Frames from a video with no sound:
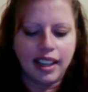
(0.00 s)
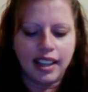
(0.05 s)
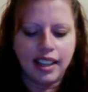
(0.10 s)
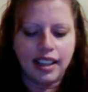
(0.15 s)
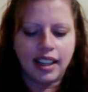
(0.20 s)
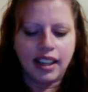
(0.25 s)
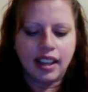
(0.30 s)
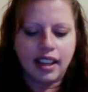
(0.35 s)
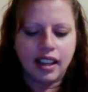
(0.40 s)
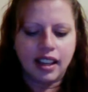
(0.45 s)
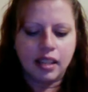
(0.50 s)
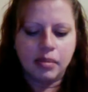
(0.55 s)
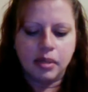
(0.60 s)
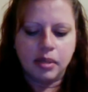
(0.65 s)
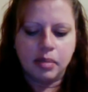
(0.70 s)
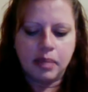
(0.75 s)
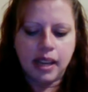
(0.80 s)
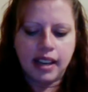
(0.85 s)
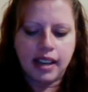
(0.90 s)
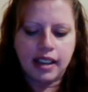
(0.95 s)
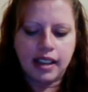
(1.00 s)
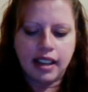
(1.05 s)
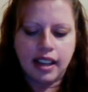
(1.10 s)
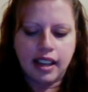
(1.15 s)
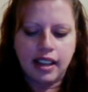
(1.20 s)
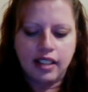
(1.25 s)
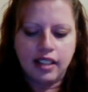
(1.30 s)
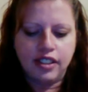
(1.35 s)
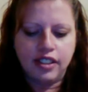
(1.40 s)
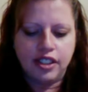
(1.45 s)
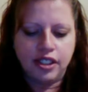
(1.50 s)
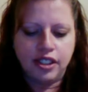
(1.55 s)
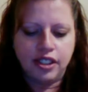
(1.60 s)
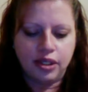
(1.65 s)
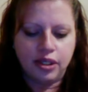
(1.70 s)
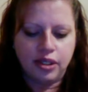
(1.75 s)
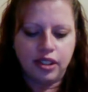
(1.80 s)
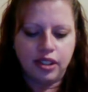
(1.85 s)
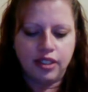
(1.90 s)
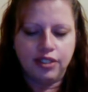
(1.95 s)
it comes back kind of
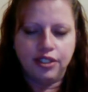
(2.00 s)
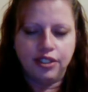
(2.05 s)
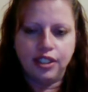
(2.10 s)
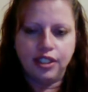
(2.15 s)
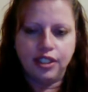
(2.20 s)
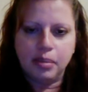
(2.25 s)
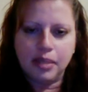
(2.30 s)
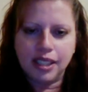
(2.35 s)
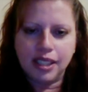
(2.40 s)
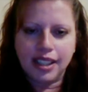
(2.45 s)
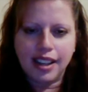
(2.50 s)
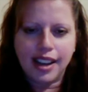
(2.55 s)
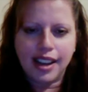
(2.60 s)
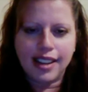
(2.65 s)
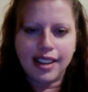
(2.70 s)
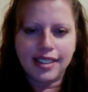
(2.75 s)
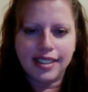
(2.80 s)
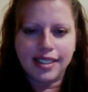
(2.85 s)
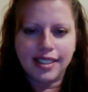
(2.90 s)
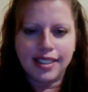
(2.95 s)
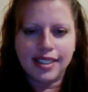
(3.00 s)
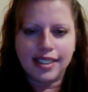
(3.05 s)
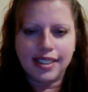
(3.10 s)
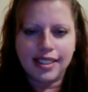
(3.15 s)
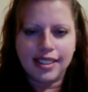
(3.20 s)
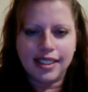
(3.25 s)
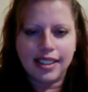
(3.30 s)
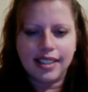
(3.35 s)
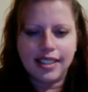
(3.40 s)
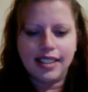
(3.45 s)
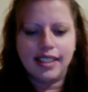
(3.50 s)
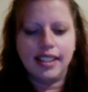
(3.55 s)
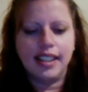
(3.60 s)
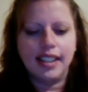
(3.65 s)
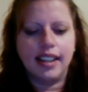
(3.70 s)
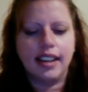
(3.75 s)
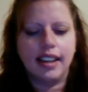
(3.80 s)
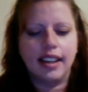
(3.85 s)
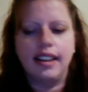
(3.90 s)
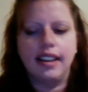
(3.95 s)
to the flipped classes as an
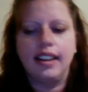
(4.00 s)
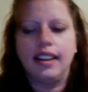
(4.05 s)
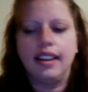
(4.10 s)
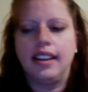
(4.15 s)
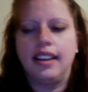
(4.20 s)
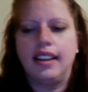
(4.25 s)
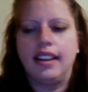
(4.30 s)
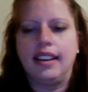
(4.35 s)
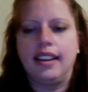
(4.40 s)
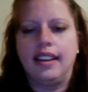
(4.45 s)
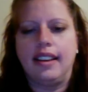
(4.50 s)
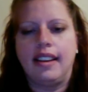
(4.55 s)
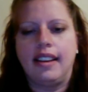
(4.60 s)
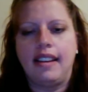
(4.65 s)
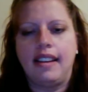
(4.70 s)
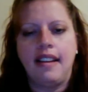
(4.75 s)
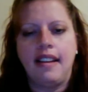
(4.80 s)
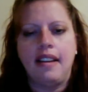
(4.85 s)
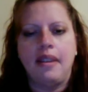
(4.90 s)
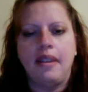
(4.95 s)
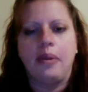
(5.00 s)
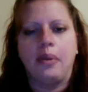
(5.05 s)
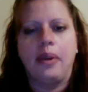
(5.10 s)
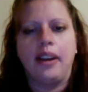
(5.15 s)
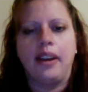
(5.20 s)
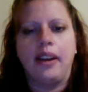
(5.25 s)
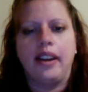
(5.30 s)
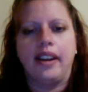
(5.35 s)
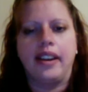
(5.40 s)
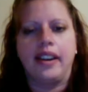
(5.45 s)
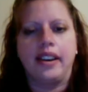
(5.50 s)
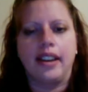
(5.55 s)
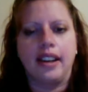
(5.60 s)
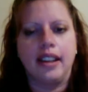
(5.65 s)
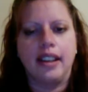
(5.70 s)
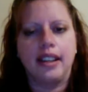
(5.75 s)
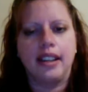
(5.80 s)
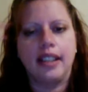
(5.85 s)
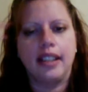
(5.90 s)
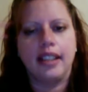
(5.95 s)
idea where
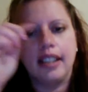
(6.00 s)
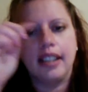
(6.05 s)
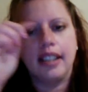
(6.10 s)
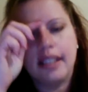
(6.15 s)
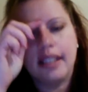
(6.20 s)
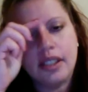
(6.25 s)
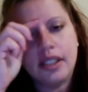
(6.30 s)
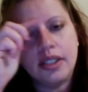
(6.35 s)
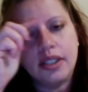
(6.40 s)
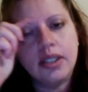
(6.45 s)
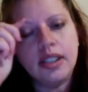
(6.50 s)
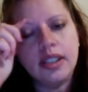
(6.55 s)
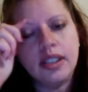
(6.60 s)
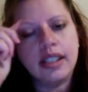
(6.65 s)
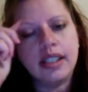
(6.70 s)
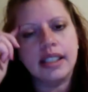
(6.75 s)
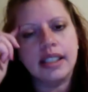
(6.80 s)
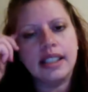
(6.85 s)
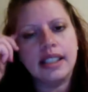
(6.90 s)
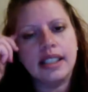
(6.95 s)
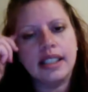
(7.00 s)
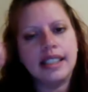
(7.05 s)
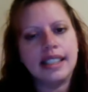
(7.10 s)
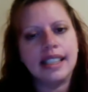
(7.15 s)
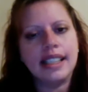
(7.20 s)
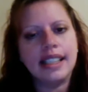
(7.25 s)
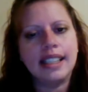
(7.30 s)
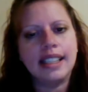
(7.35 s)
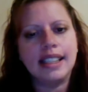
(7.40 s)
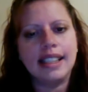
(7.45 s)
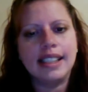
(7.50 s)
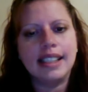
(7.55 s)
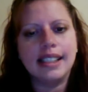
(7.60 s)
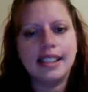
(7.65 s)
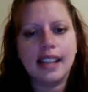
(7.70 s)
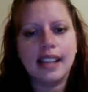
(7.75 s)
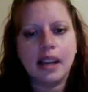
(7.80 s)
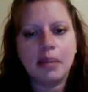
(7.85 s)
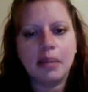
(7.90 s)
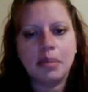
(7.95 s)
the students can see the
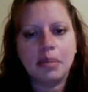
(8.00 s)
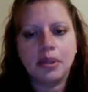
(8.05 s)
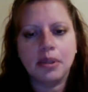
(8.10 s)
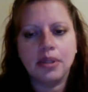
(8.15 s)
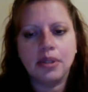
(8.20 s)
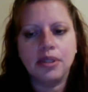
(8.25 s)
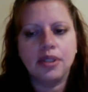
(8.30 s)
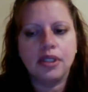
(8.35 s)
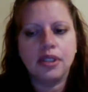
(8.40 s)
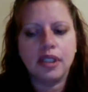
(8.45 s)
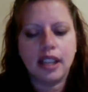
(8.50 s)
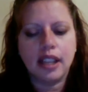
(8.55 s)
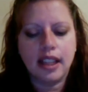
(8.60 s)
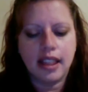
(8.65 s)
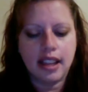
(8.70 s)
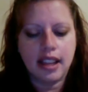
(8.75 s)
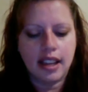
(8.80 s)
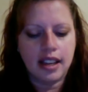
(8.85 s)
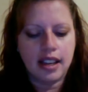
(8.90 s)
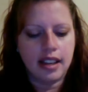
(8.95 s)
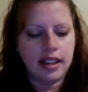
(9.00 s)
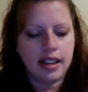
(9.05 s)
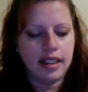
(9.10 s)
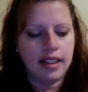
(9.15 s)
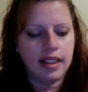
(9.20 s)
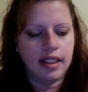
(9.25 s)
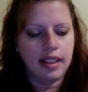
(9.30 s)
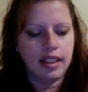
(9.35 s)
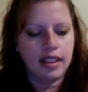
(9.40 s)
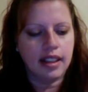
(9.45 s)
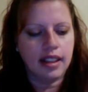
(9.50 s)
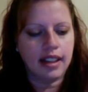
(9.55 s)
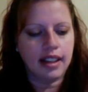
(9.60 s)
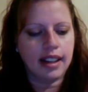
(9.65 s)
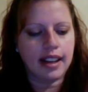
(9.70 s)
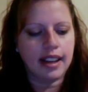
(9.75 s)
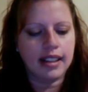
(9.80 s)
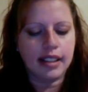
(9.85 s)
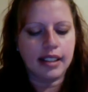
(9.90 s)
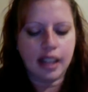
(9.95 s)
examples and then the
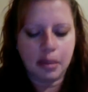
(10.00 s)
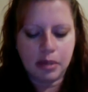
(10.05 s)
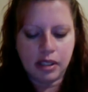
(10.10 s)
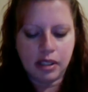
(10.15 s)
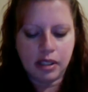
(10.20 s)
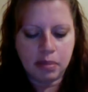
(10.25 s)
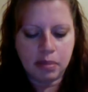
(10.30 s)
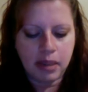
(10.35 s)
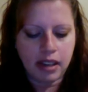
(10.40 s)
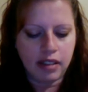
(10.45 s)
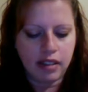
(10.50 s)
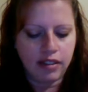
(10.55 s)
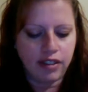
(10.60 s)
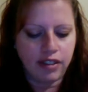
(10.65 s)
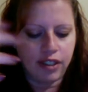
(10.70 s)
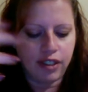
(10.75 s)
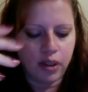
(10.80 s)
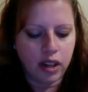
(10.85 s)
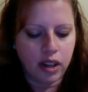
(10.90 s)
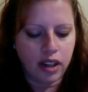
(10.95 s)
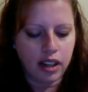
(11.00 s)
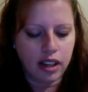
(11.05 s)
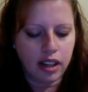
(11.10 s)
class time is spent for